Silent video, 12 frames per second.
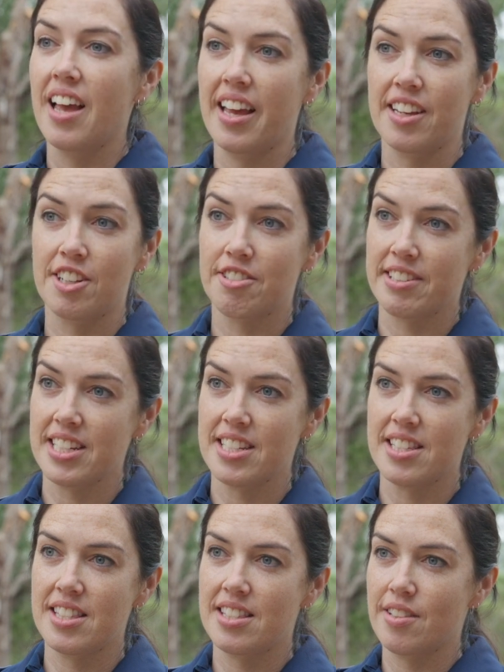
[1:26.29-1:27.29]
and
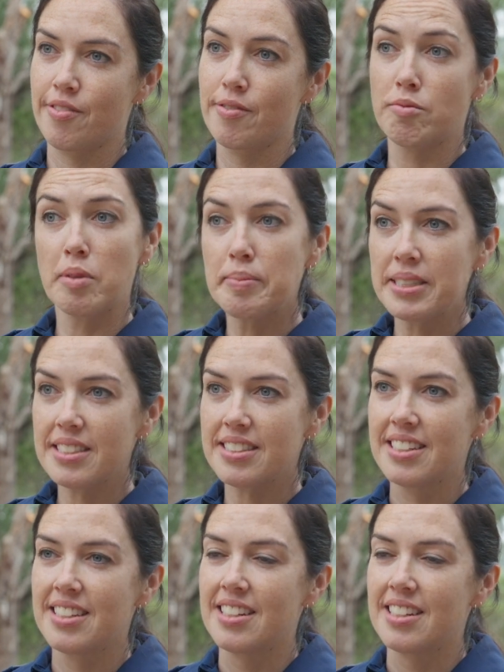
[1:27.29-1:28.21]
careers for women.